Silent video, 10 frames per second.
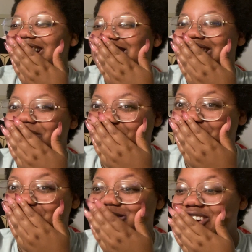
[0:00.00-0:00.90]

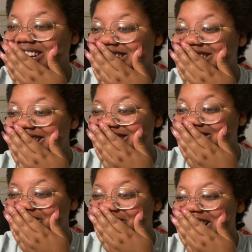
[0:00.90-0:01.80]
Namjoon was trying to chase
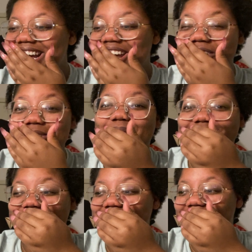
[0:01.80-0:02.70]
him. He was about
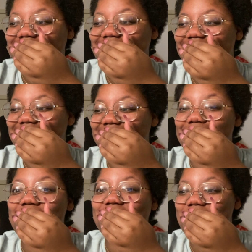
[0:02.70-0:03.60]
to chase
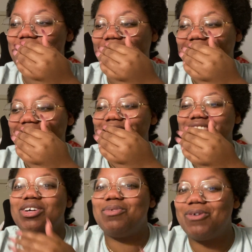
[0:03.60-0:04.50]
Jungkook.
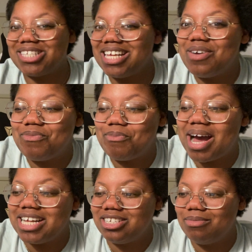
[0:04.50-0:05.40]
So he wants to stand
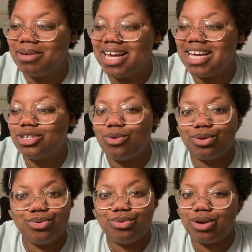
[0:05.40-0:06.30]
by Jimin and
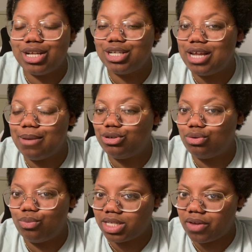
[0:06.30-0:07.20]
Jungkook. And
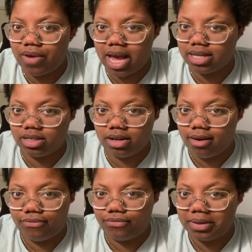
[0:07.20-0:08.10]
Namjoon wasn't fast
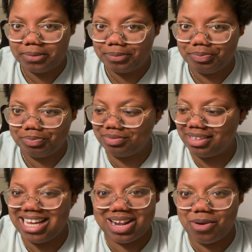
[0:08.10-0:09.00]
enough.
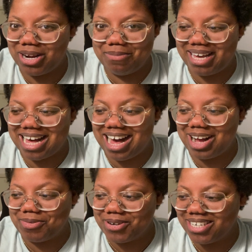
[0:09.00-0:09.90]
He didn't want to make it
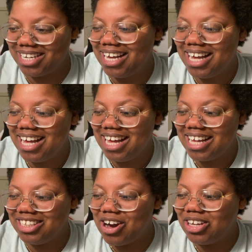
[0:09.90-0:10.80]
awkward.
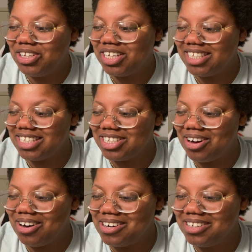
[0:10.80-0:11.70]
Y'all, look at this,
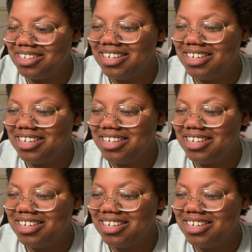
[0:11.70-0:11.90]
y'all.